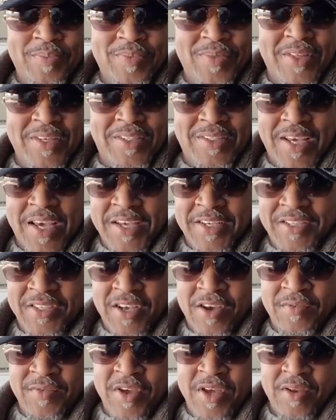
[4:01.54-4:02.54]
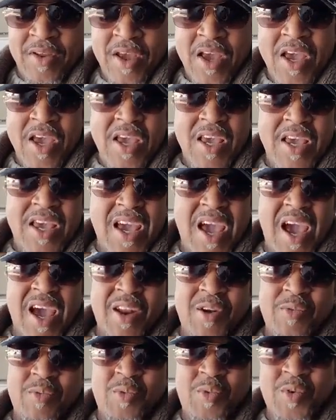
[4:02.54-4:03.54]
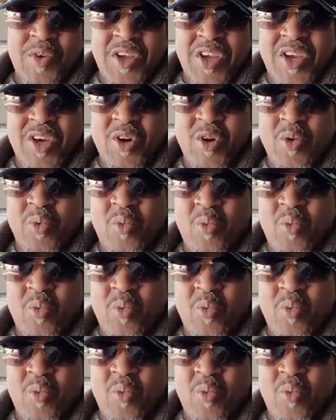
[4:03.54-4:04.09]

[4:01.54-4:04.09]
The taste of it, it had a real